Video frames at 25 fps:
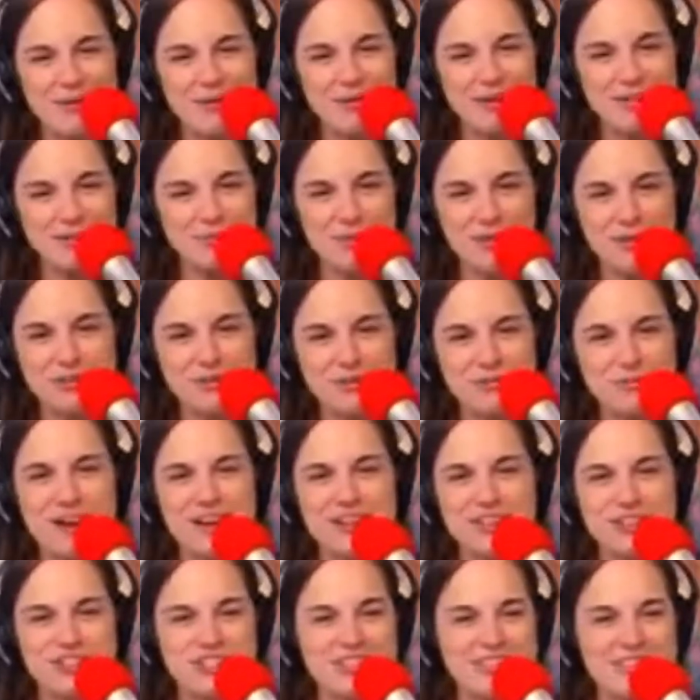always wondered
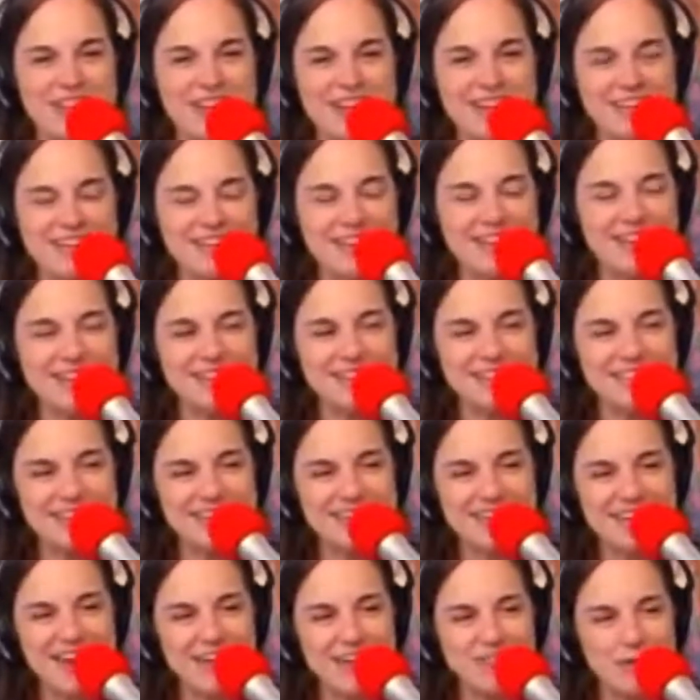why she like
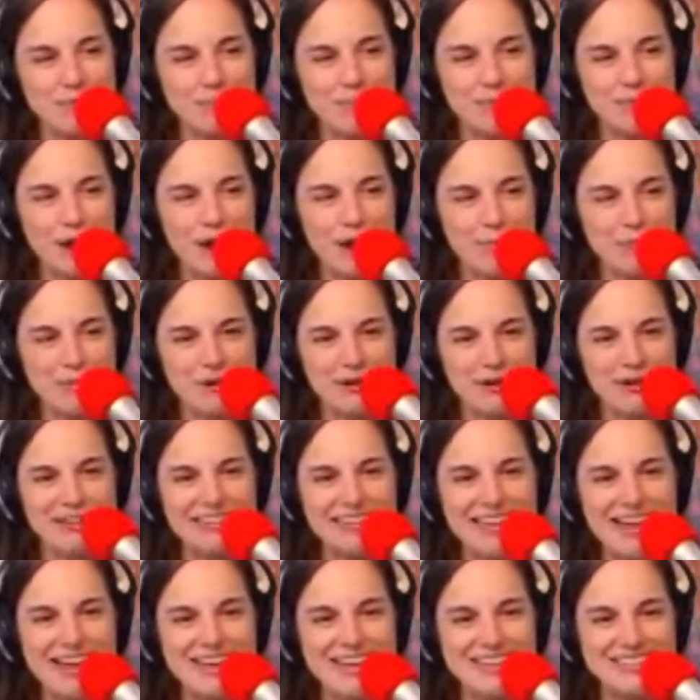didn't have a proper
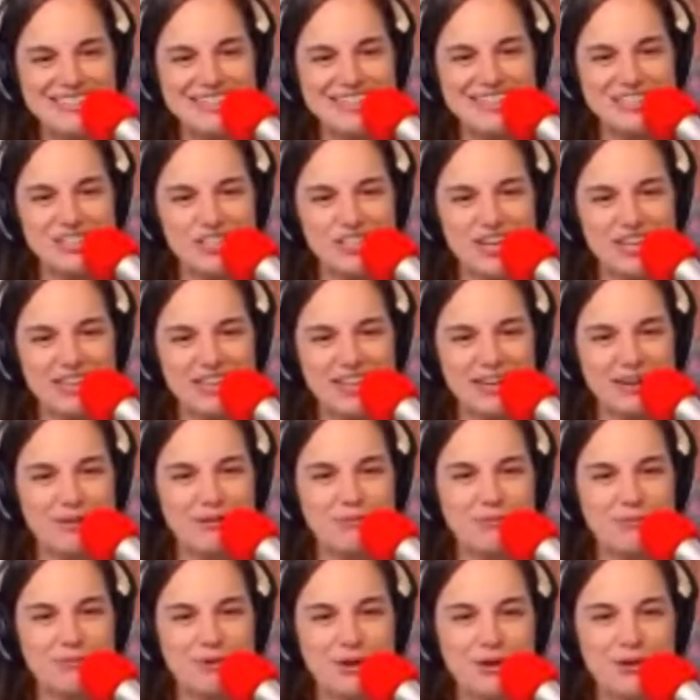closet. She had like
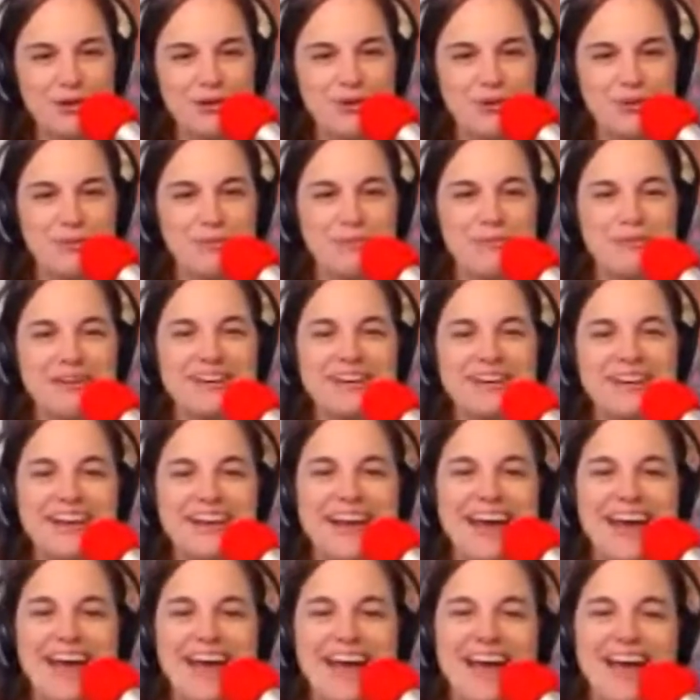a room.
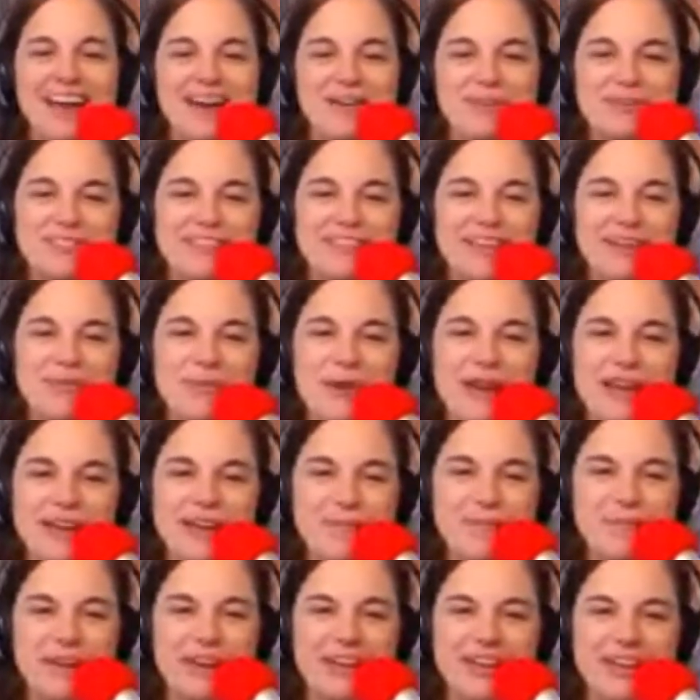And I was like,
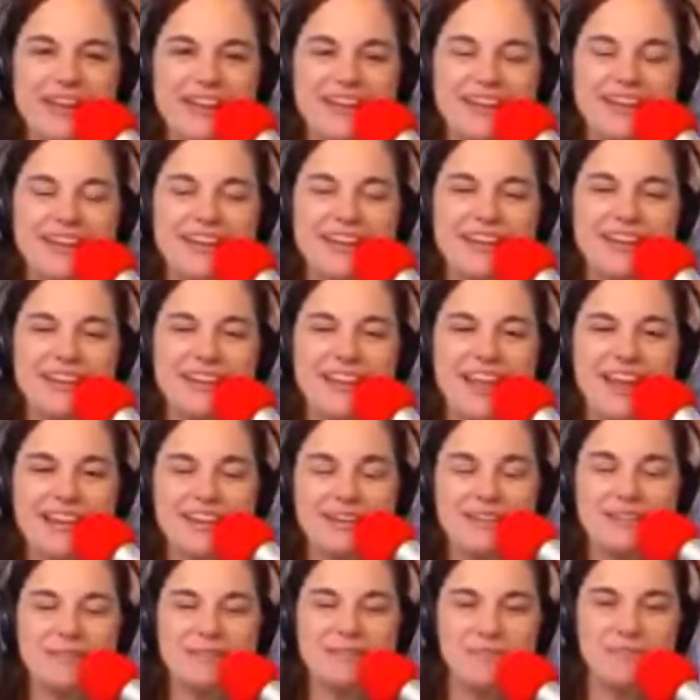wait a minute,
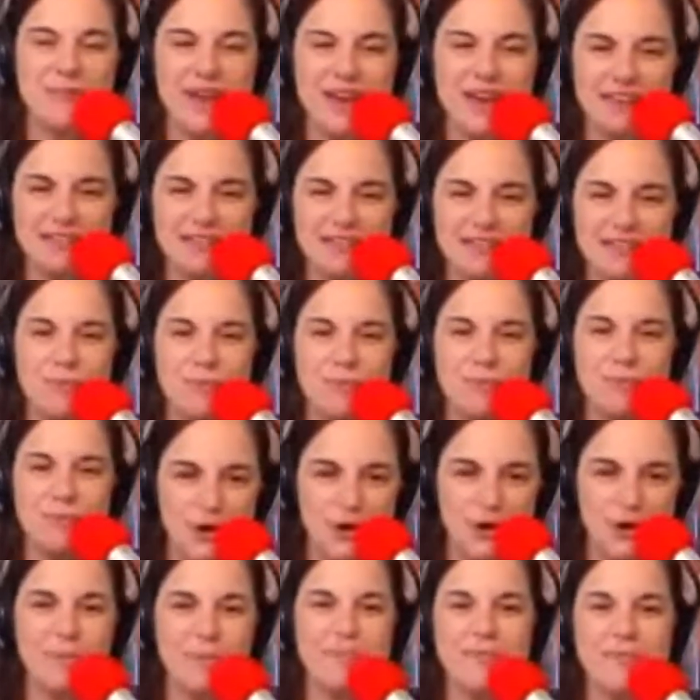like make the
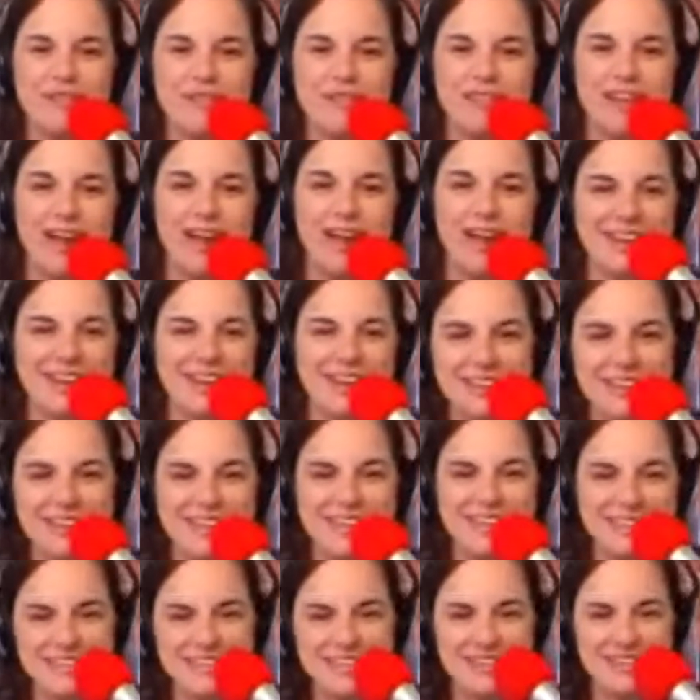room like at
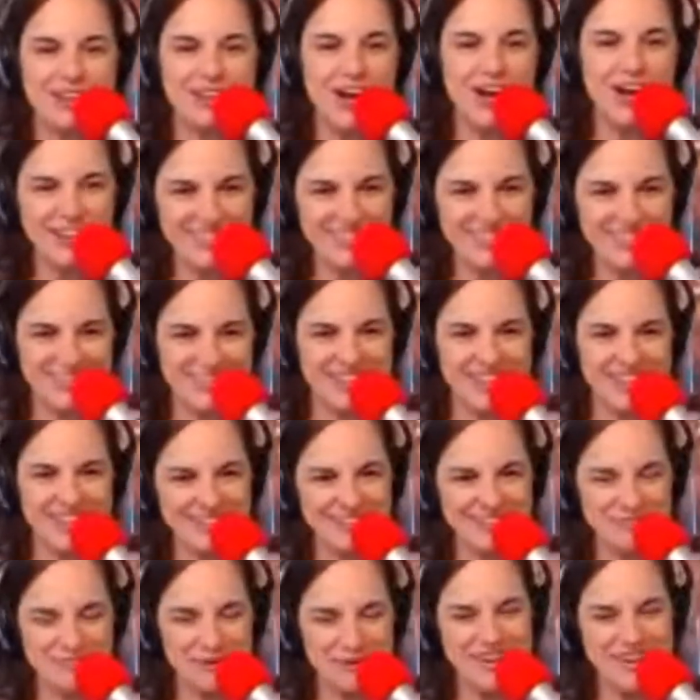least a
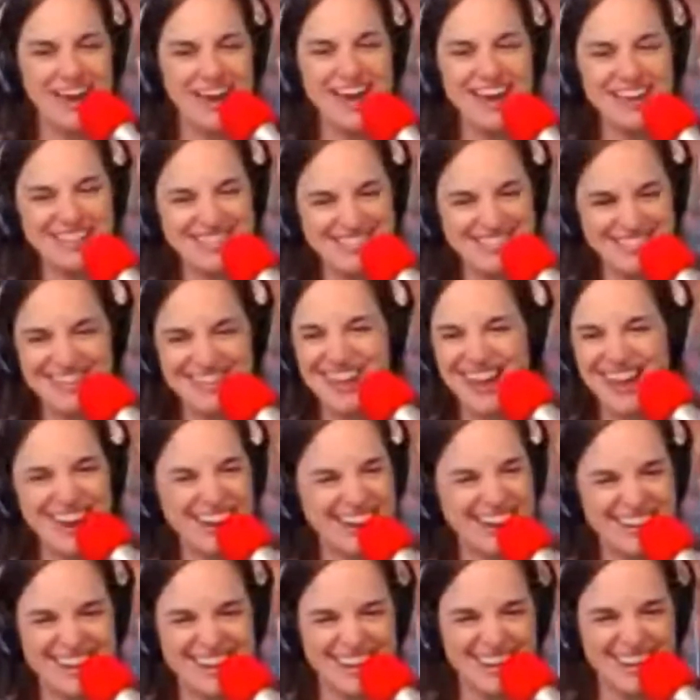closet, because
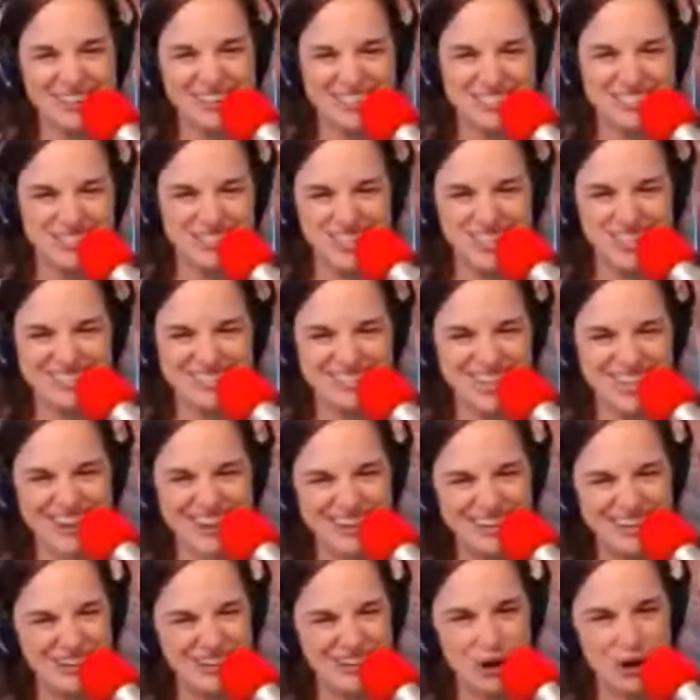like it's just
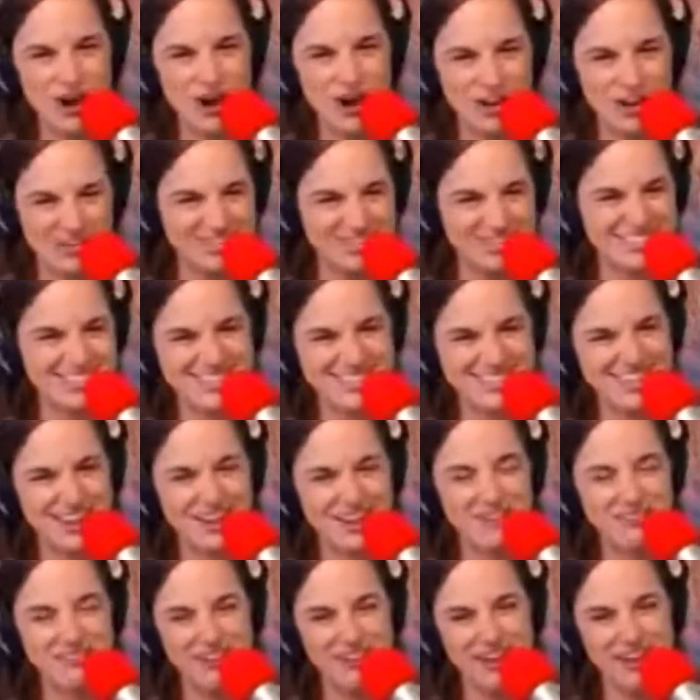like hooks
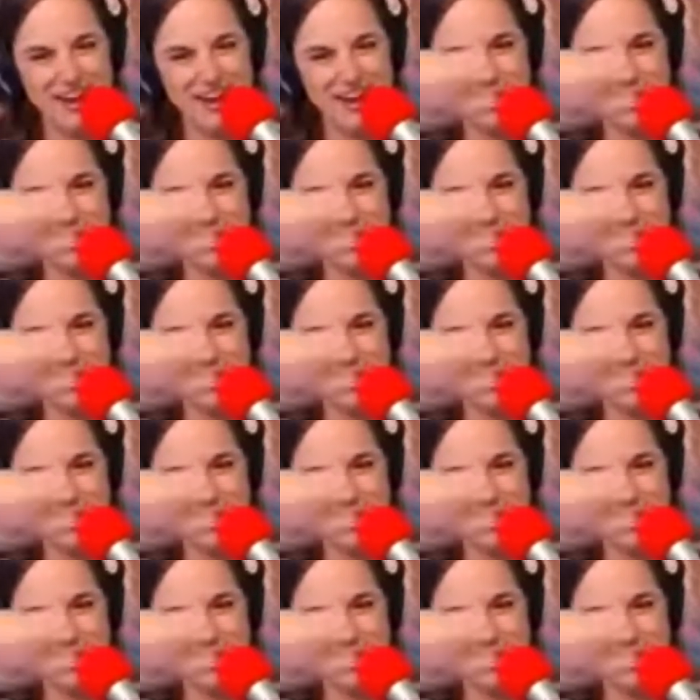of like,